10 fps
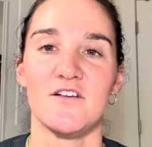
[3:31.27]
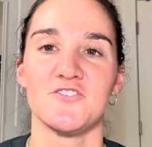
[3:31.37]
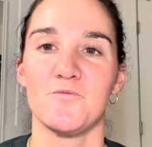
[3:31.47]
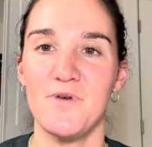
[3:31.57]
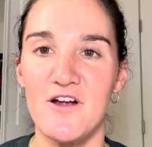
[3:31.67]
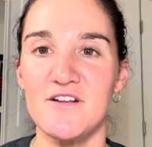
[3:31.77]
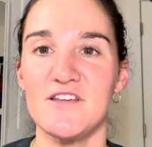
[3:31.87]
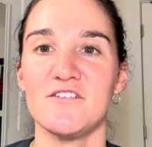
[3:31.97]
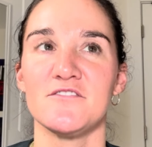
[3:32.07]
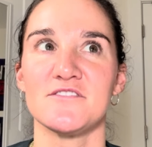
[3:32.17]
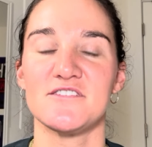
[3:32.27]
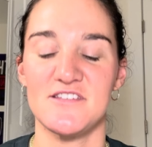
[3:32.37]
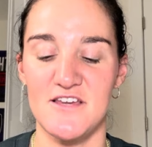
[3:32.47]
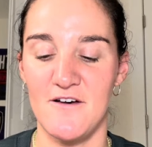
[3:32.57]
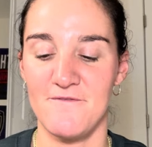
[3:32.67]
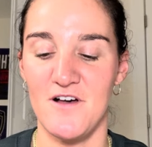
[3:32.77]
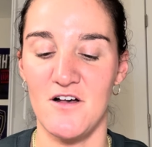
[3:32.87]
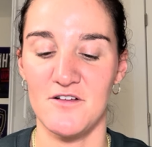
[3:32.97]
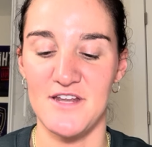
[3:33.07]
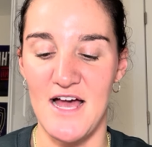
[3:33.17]
So perineals,
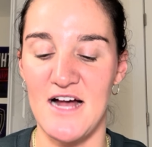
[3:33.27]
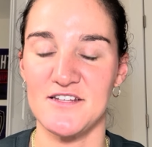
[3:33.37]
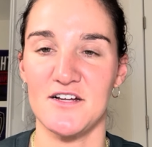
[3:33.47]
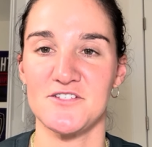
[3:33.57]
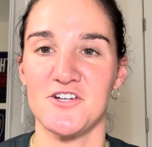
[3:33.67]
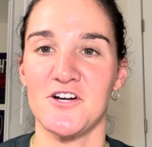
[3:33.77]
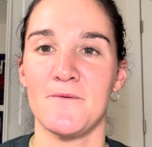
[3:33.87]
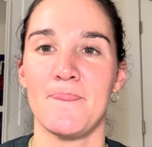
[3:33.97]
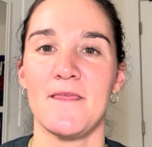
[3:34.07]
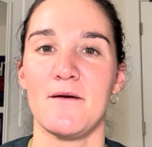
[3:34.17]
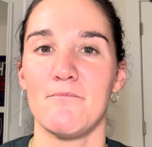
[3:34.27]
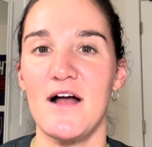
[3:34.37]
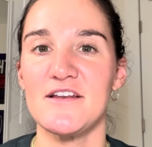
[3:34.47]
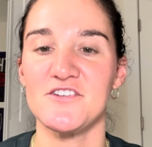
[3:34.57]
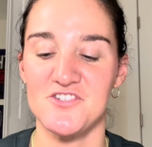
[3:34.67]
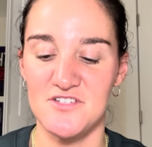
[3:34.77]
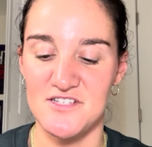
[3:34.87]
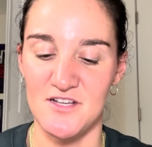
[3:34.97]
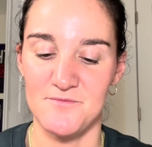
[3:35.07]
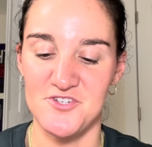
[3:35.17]
TFL, and adductor, my initial
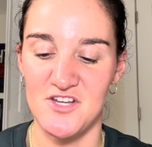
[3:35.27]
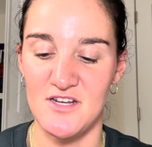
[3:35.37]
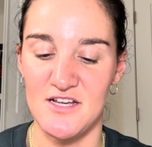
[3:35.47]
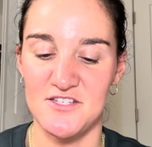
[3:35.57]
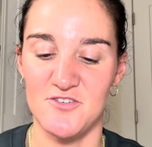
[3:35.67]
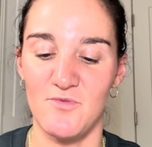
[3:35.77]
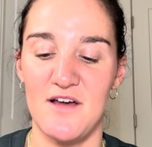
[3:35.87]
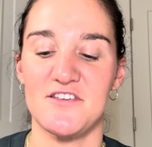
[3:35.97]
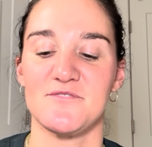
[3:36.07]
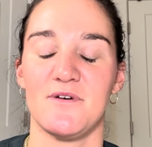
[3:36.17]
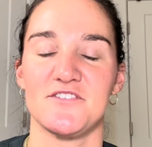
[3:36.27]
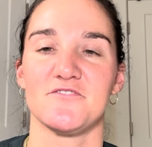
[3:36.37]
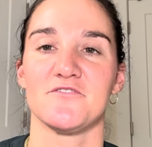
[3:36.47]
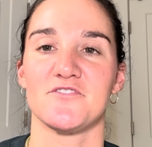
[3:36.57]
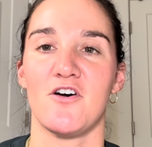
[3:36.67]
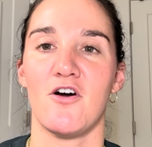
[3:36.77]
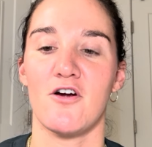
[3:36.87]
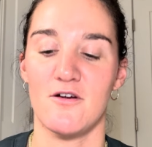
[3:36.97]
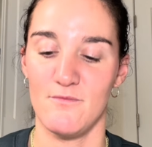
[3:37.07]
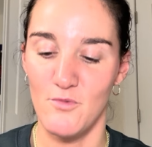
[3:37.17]
assumption as to why these muscles
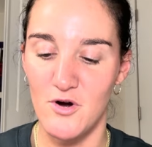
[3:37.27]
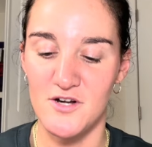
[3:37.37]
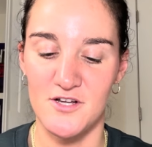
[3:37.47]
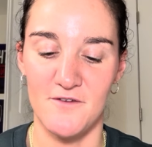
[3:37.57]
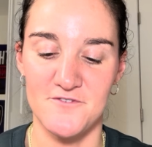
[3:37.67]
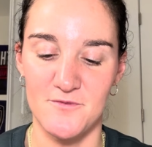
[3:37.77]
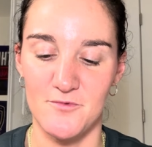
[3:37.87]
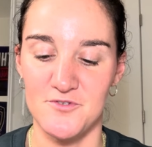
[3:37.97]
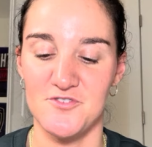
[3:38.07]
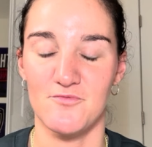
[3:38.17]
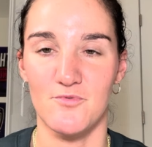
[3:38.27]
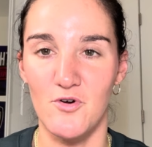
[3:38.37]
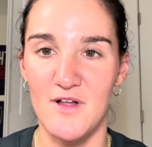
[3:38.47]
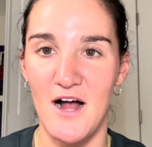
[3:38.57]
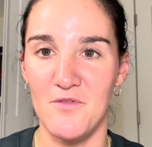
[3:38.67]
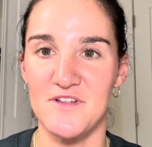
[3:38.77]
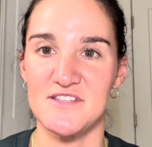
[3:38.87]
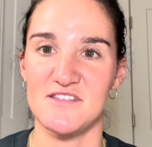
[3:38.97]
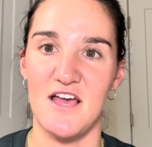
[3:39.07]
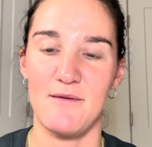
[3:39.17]
are more uncomfortable to roll out than,
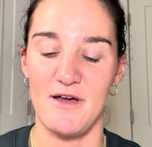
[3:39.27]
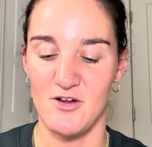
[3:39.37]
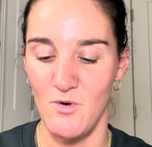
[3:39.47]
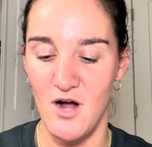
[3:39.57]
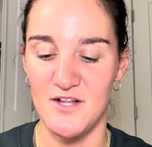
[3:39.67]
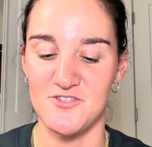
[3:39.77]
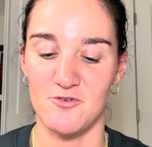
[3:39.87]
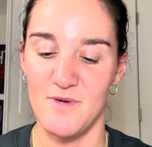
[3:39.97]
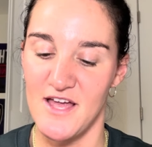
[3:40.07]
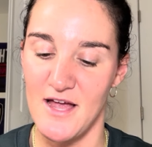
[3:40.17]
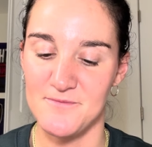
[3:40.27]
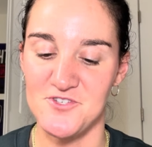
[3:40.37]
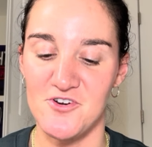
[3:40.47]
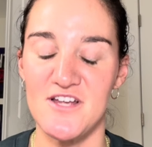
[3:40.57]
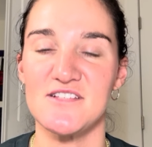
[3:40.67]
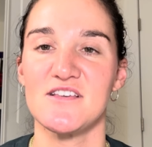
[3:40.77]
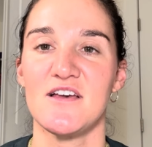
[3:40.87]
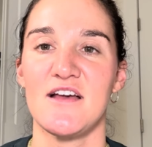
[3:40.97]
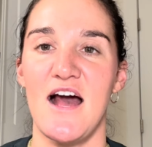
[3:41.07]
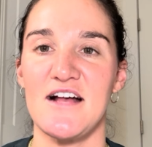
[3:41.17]
say, my quads or my hamstrings
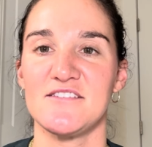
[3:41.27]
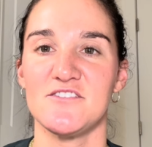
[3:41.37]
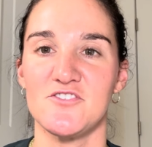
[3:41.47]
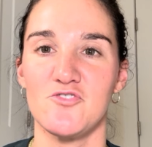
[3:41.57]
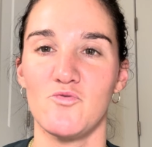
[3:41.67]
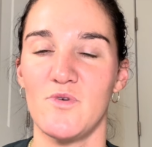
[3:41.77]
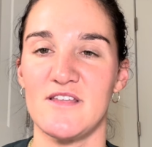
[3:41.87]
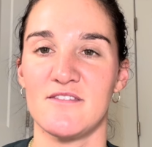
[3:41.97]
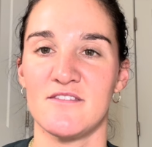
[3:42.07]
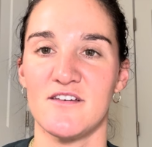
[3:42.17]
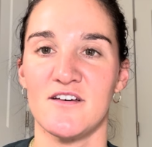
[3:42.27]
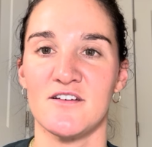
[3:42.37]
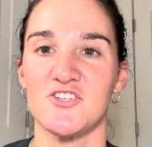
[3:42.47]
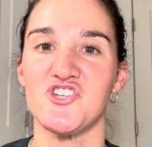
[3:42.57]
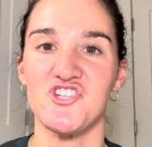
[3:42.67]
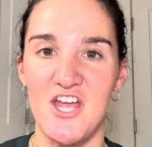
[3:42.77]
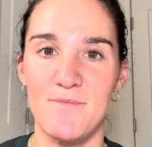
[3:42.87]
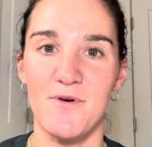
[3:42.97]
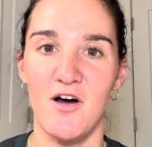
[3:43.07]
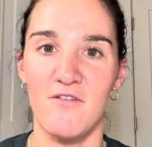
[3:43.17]
has to do with the
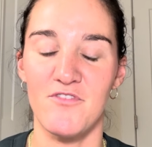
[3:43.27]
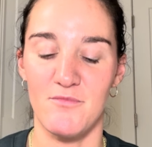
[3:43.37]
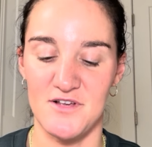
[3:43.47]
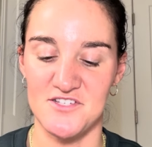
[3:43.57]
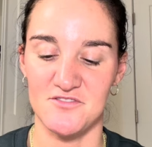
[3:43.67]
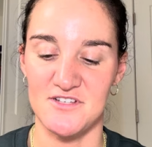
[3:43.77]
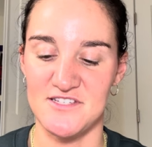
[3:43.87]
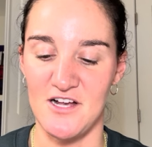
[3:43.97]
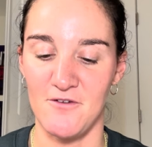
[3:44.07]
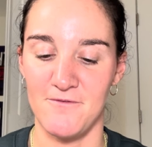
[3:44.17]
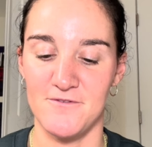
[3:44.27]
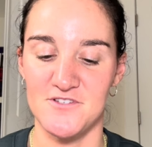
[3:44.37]
shape of the muscle itself.